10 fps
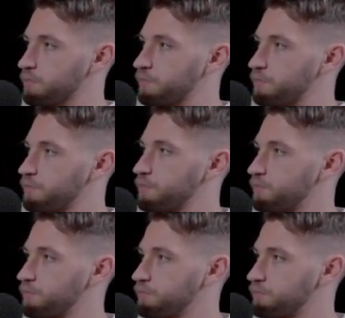then you get a
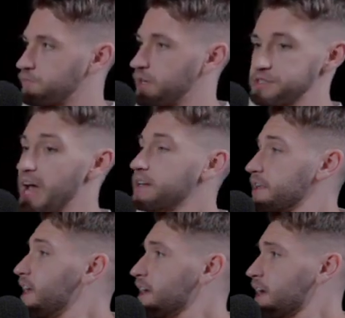case study.
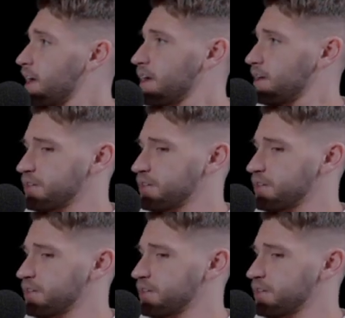Exactly. Yeah.